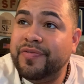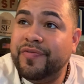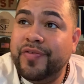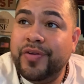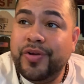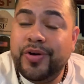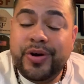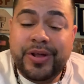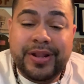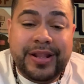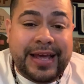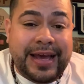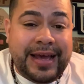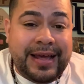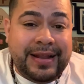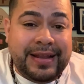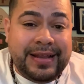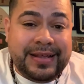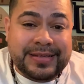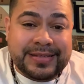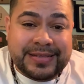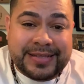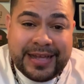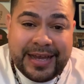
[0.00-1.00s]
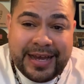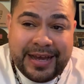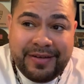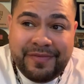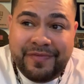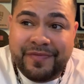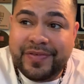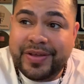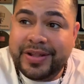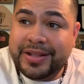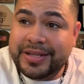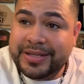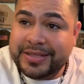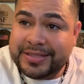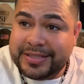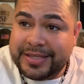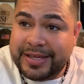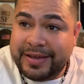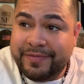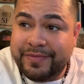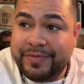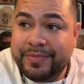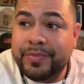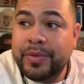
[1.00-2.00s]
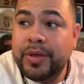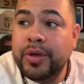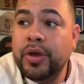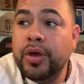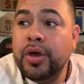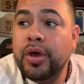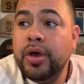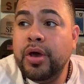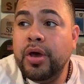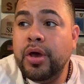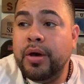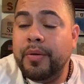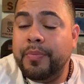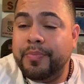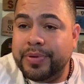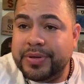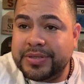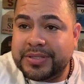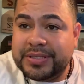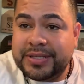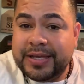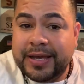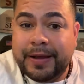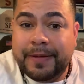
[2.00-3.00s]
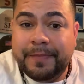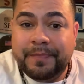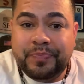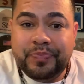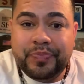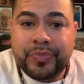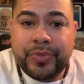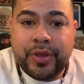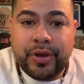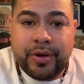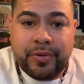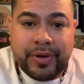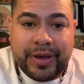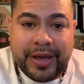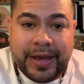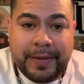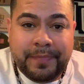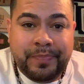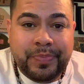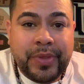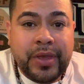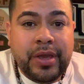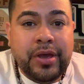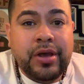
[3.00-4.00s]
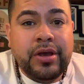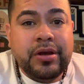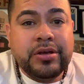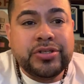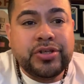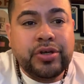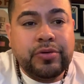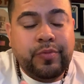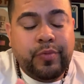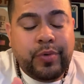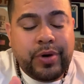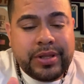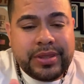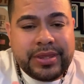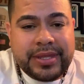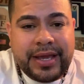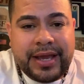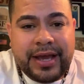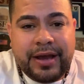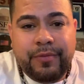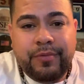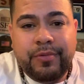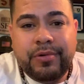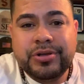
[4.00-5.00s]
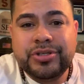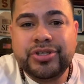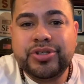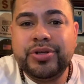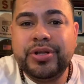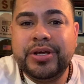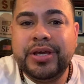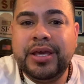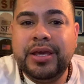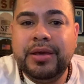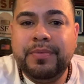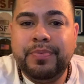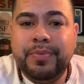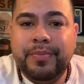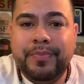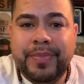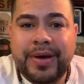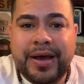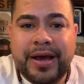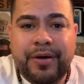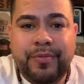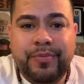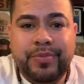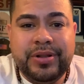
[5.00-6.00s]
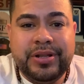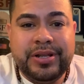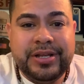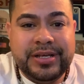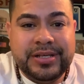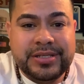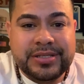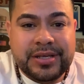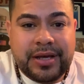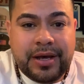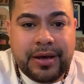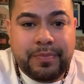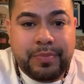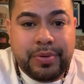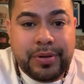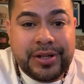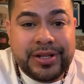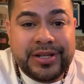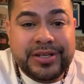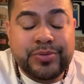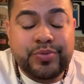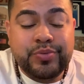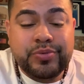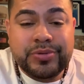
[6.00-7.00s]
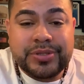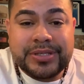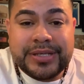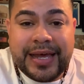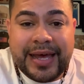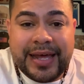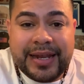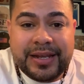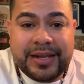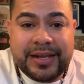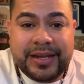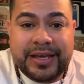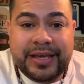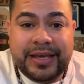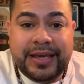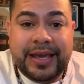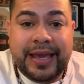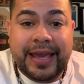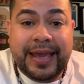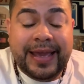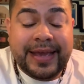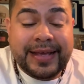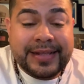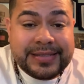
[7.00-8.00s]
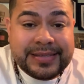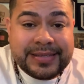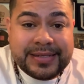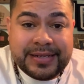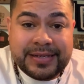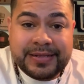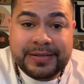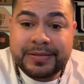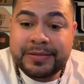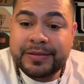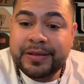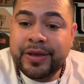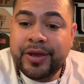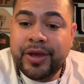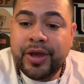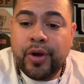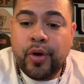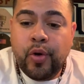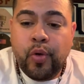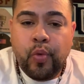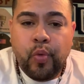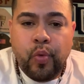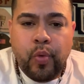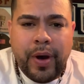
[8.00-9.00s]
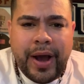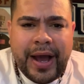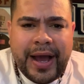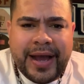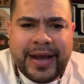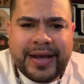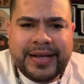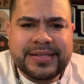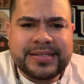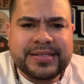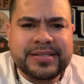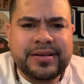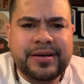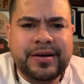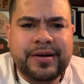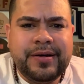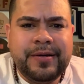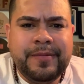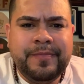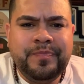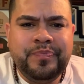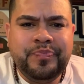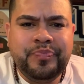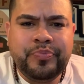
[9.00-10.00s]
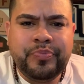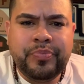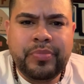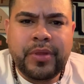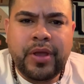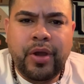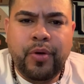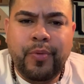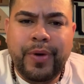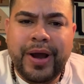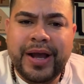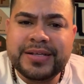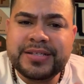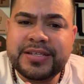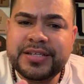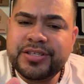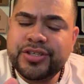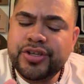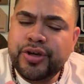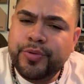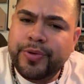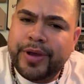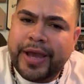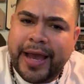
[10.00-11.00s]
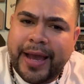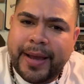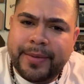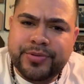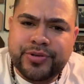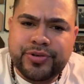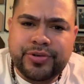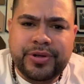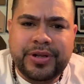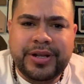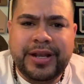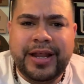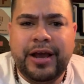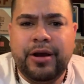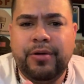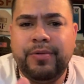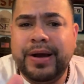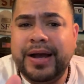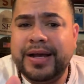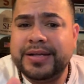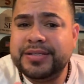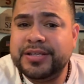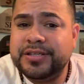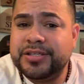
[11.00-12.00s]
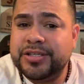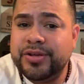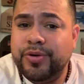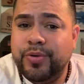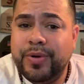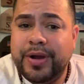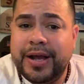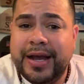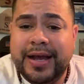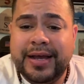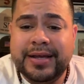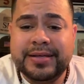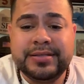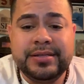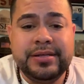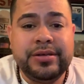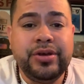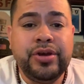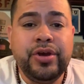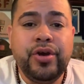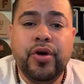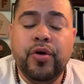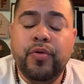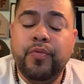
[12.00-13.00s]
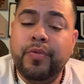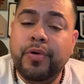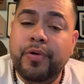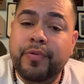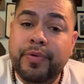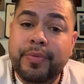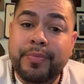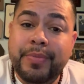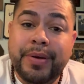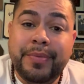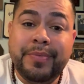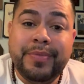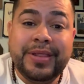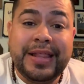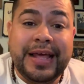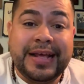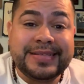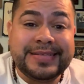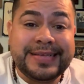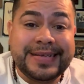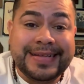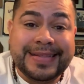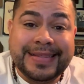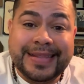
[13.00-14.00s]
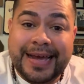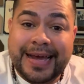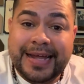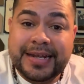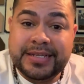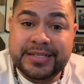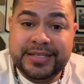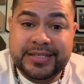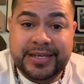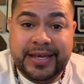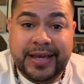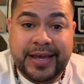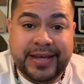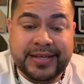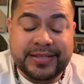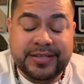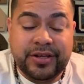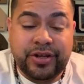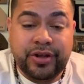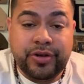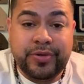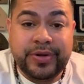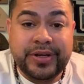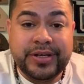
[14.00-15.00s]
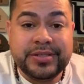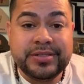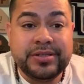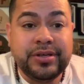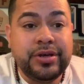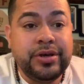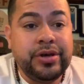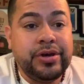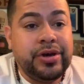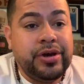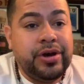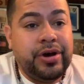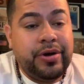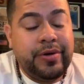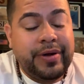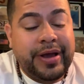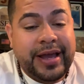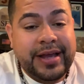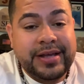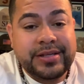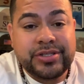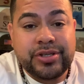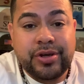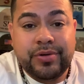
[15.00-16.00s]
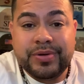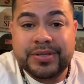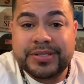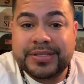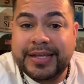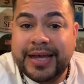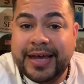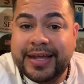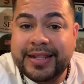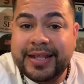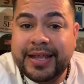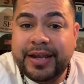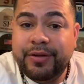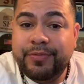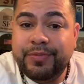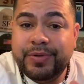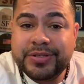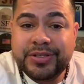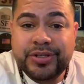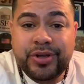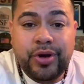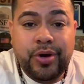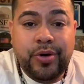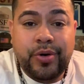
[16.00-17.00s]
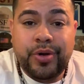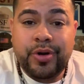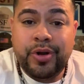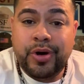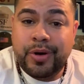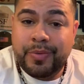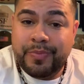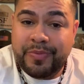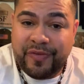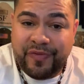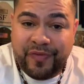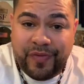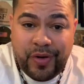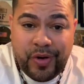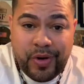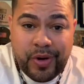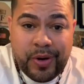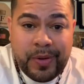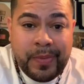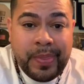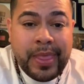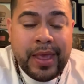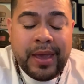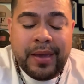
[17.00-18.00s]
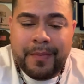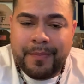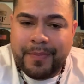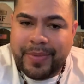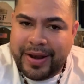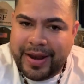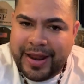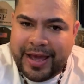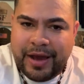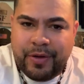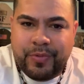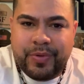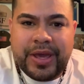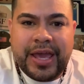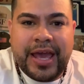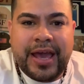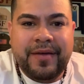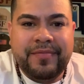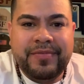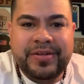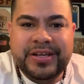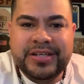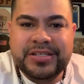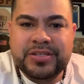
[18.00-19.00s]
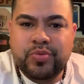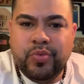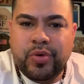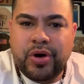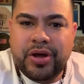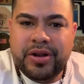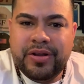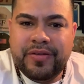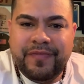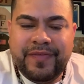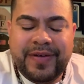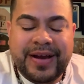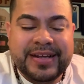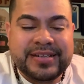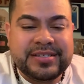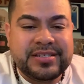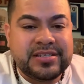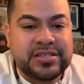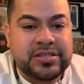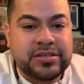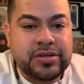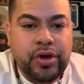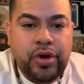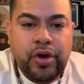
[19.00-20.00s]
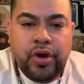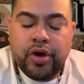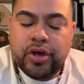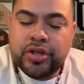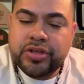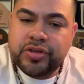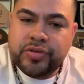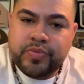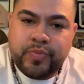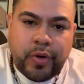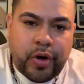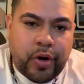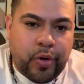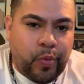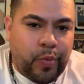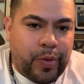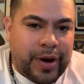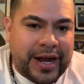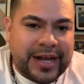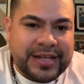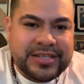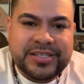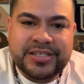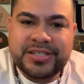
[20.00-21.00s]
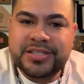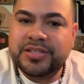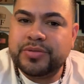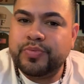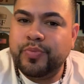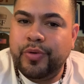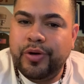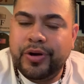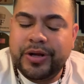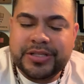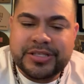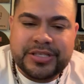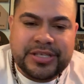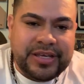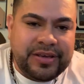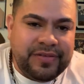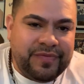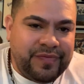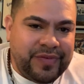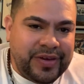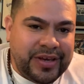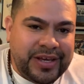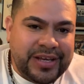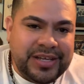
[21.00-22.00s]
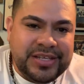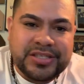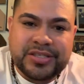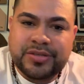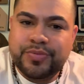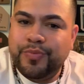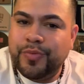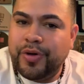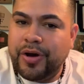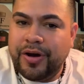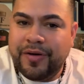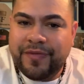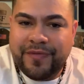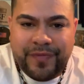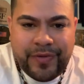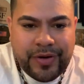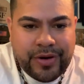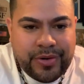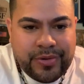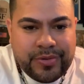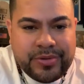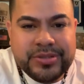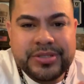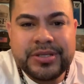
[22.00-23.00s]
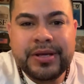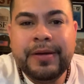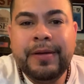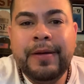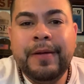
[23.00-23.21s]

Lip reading: Floyd, that is now 57%, okay? So one thing I want you to keep in mind with these police brutality incidents, why is it so capturing now? Why is it so constant? Well, remember that technology has increased. Okay, so it's not that it wasn't going on before, but now we have these smart devices, smart watches, smart TVs, smart phones,